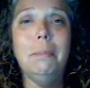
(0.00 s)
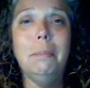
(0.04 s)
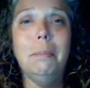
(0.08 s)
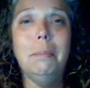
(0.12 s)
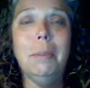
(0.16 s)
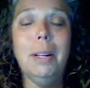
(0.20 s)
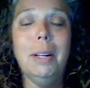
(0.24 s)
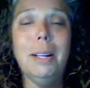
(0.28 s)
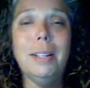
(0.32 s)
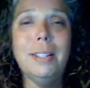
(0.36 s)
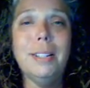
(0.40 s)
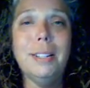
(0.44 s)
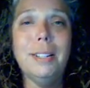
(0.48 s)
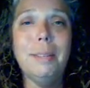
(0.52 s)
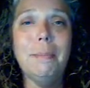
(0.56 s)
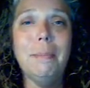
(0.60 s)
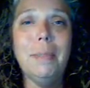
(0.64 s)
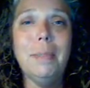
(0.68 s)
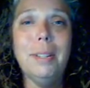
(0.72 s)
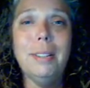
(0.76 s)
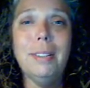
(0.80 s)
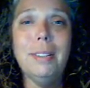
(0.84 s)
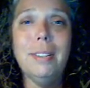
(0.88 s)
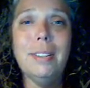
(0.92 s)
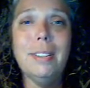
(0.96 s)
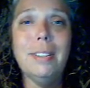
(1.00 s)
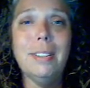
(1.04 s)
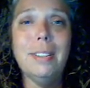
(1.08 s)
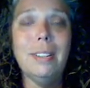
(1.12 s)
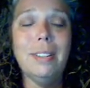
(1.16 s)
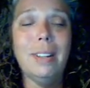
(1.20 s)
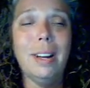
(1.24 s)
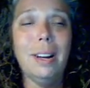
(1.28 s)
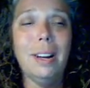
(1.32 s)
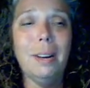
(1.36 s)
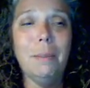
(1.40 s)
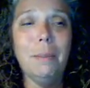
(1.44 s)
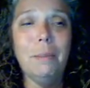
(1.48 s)
Bless him.
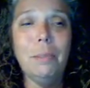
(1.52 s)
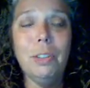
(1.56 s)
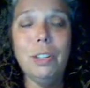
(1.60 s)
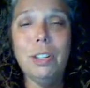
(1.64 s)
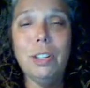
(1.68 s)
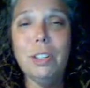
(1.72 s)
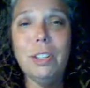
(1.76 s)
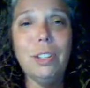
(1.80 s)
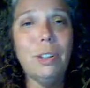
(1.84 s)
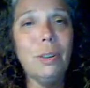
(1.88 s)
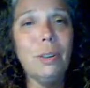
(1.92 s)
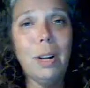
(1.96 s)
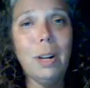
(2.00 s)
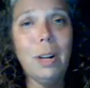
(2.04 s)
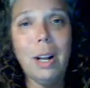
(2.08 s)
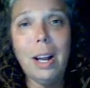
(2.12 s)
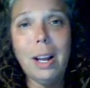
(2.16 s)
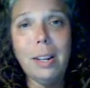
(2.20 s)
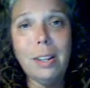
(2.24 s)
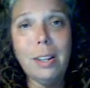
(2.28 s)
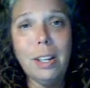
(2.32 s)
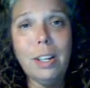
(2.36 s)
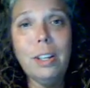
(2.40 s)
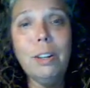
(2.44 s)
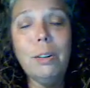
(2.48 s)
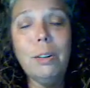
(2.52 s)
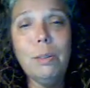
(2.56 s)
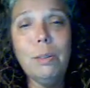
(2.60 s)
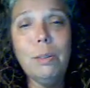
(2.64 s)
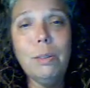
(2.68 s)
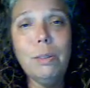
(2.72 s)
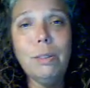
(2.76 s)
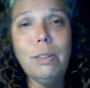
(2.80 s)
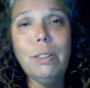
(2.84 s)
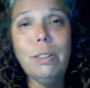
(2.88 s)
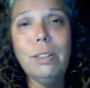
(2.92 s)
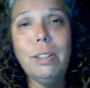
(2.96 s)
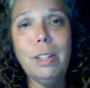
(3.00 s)
I'm just so glad that you
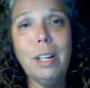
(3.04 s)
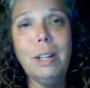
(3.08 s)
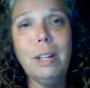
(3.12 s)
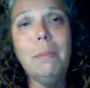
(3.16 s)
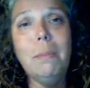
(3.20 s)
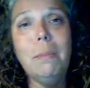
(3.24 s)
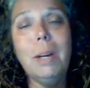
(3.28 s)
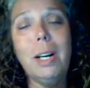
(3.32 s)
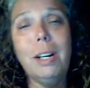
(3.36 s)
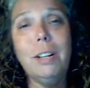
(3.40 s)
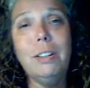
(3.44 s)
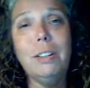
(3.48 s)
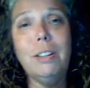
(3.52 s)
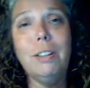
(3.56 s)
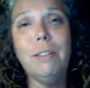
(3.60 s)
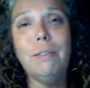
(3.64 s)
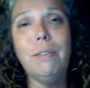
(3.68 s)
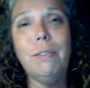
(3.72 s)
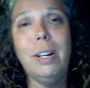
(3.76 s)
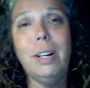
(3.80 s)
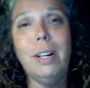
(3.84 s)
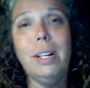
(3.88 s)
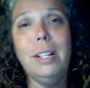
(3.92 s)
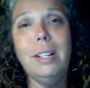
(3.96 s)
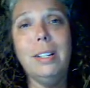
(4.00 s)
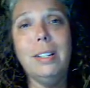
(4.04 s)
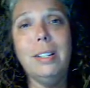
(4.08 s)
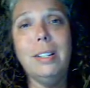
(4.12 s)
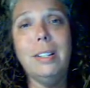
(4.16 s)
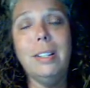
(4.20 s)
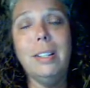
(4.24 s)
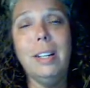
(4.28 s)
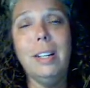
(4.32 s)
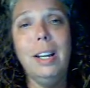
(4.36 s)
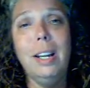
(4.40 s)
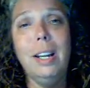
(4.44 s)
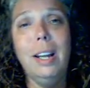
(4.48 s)
did manage to find us.